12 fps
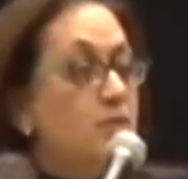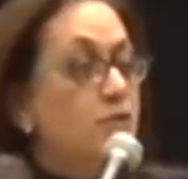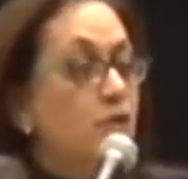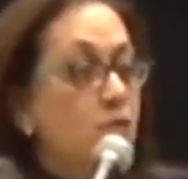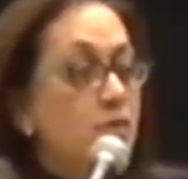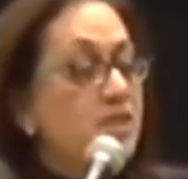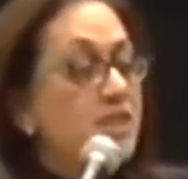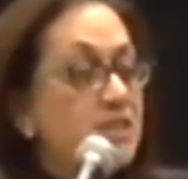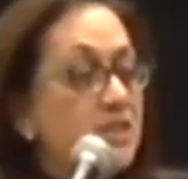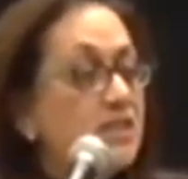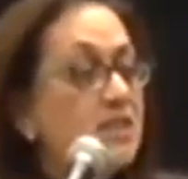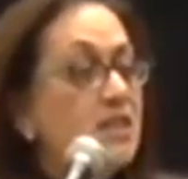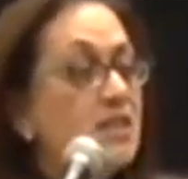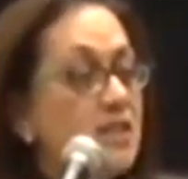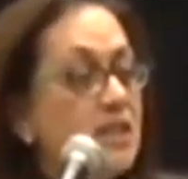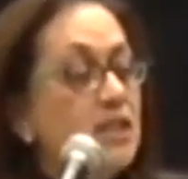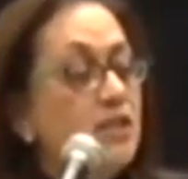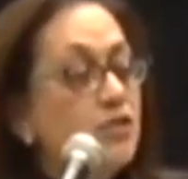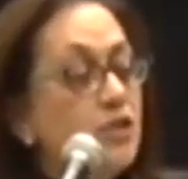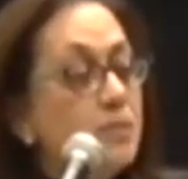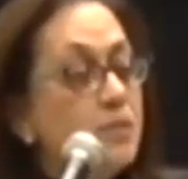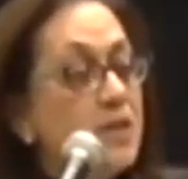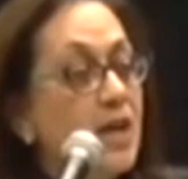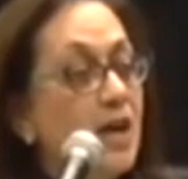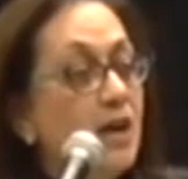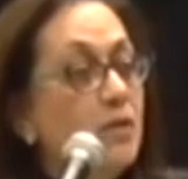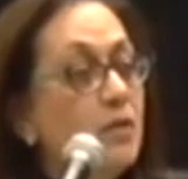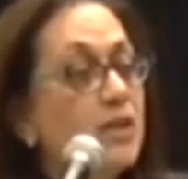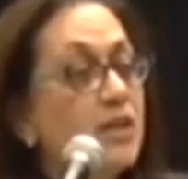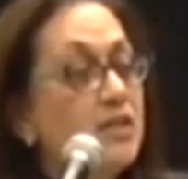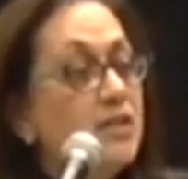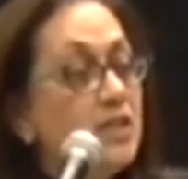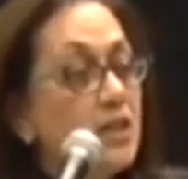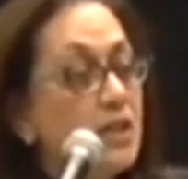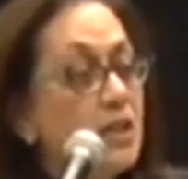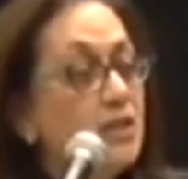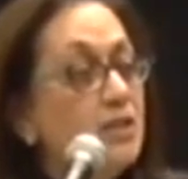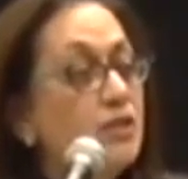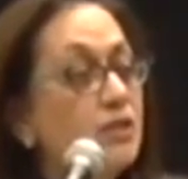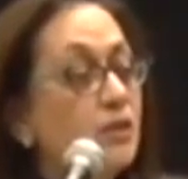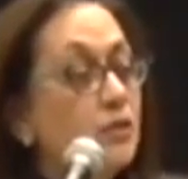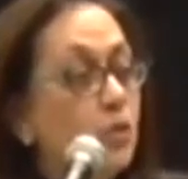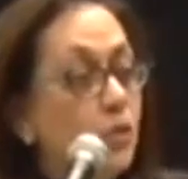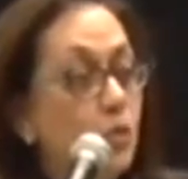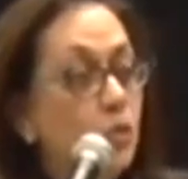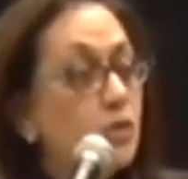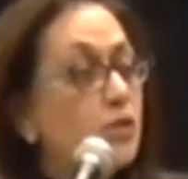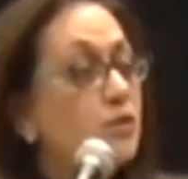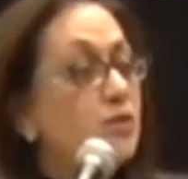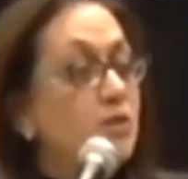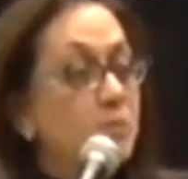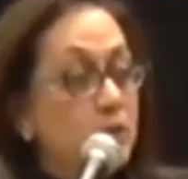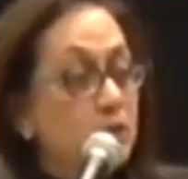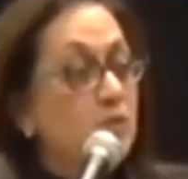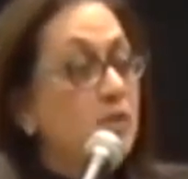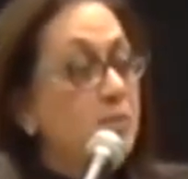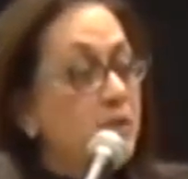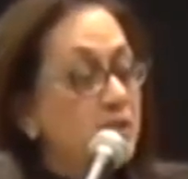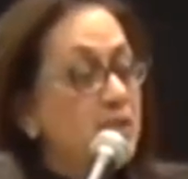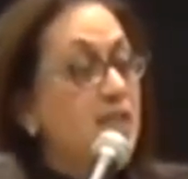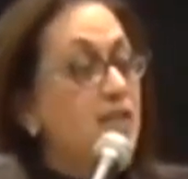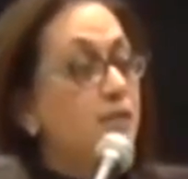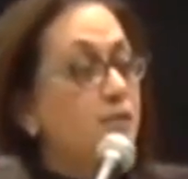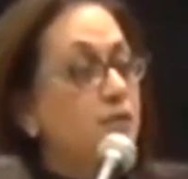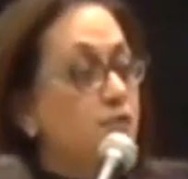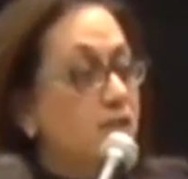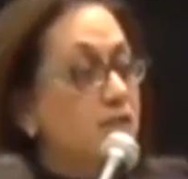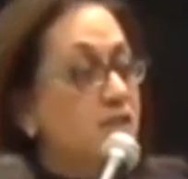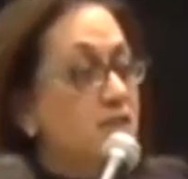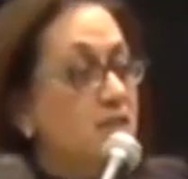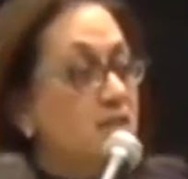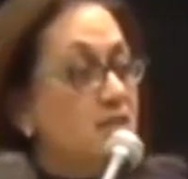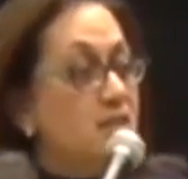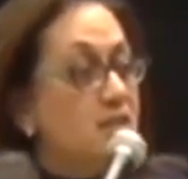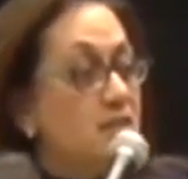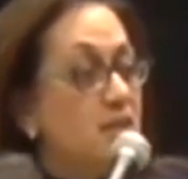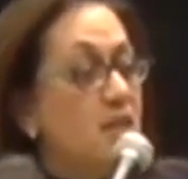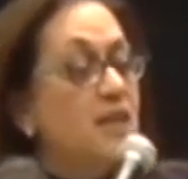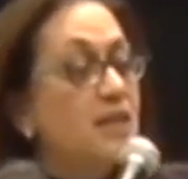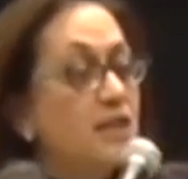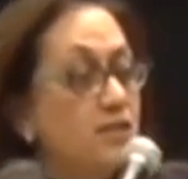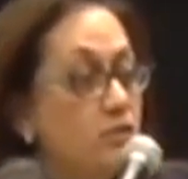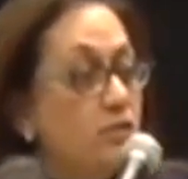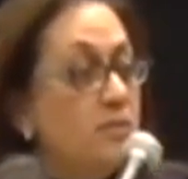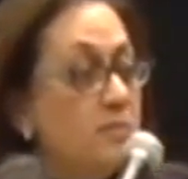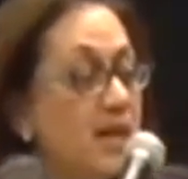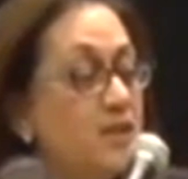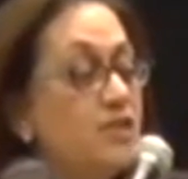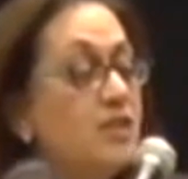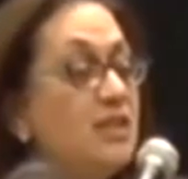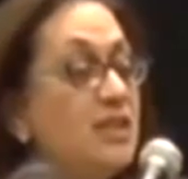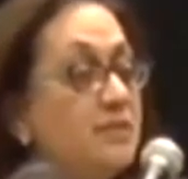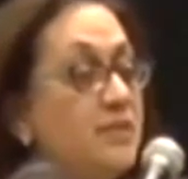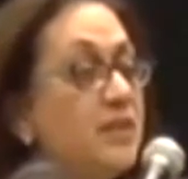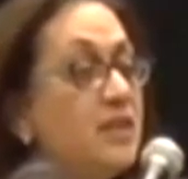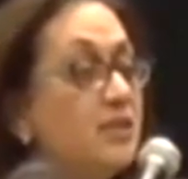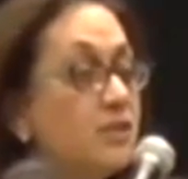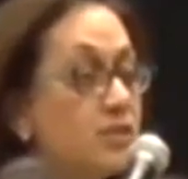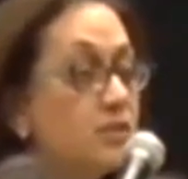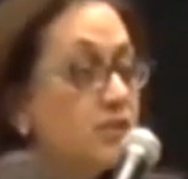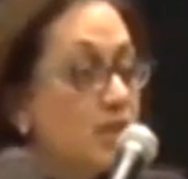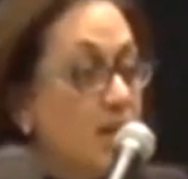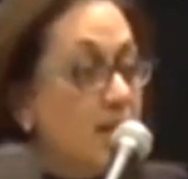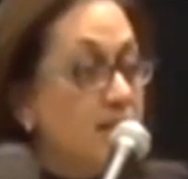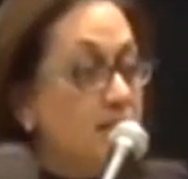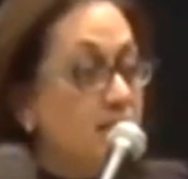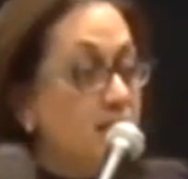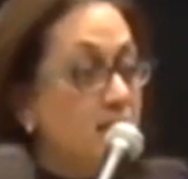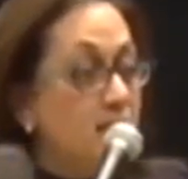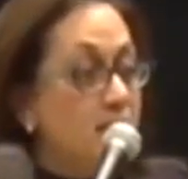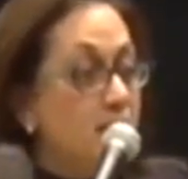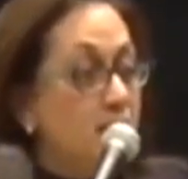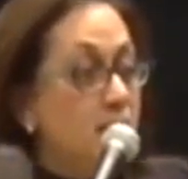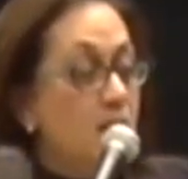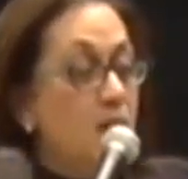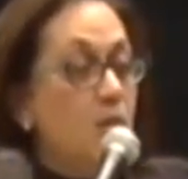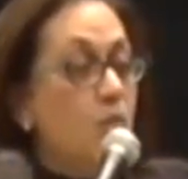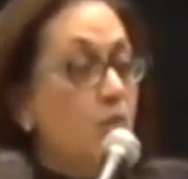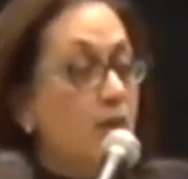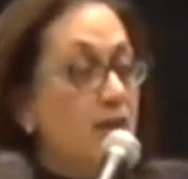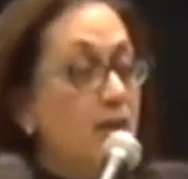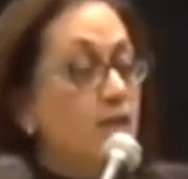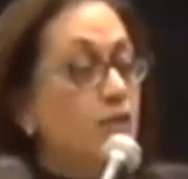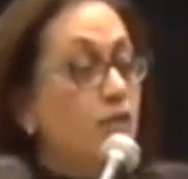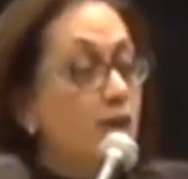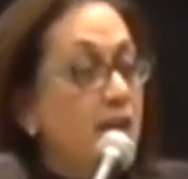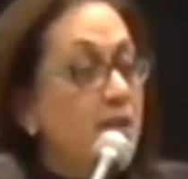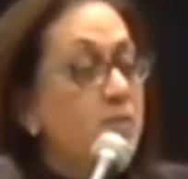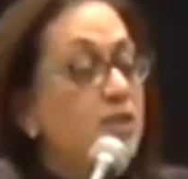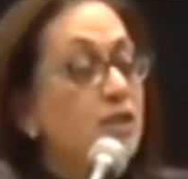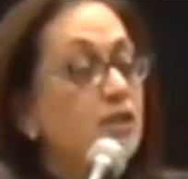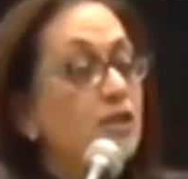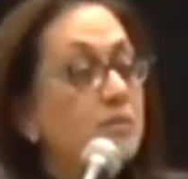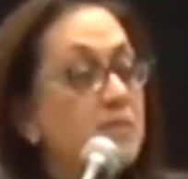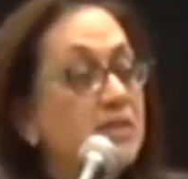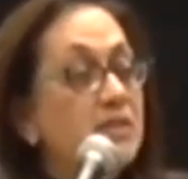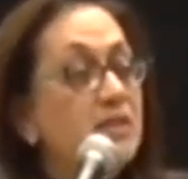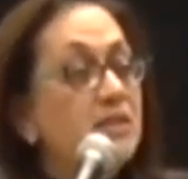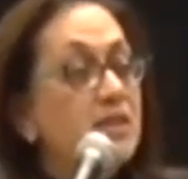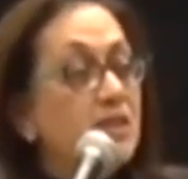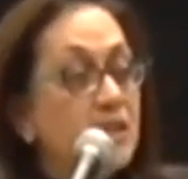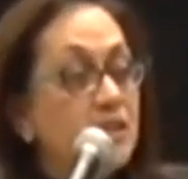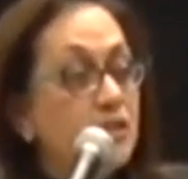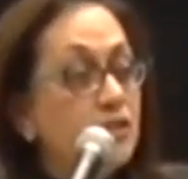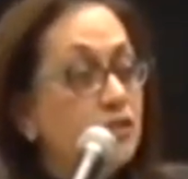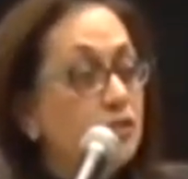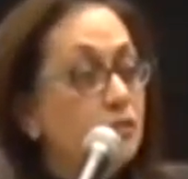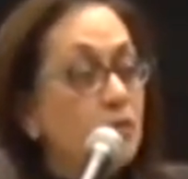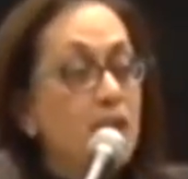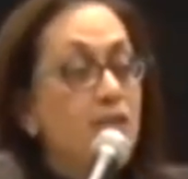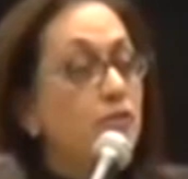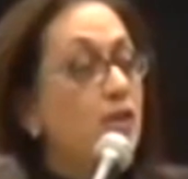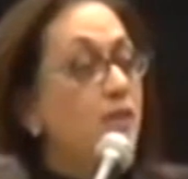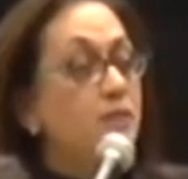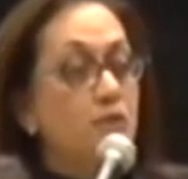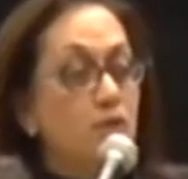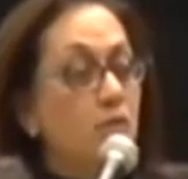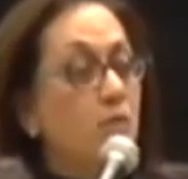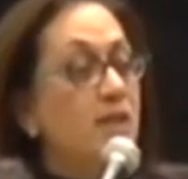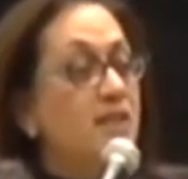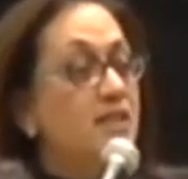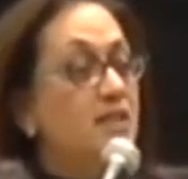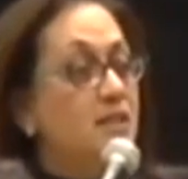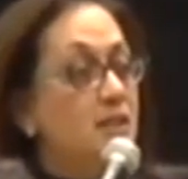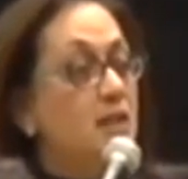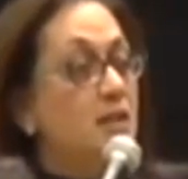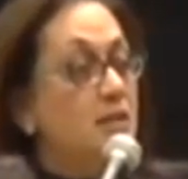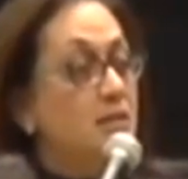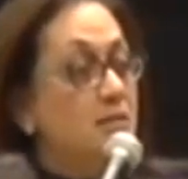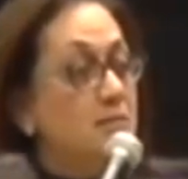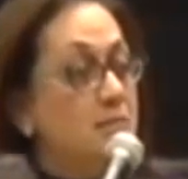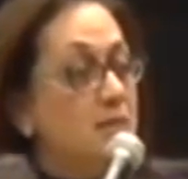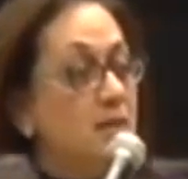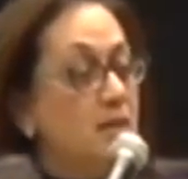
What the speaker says: No citizen in Egypt now can turn to the courts or to the police for justice. Can you imagine living in a society where crimes are committed against you and you have nowhere to turn?